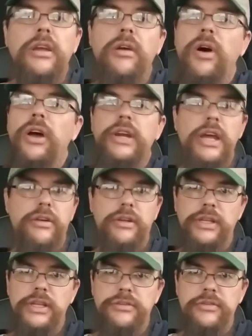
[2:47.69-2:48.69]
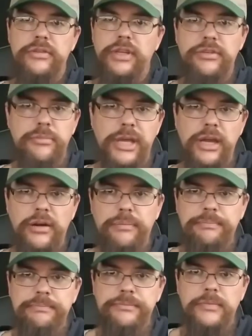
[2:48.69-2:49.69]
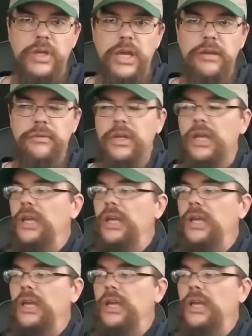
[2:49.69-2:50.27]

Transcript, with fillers: Go on down the list, doesn't matter, okay?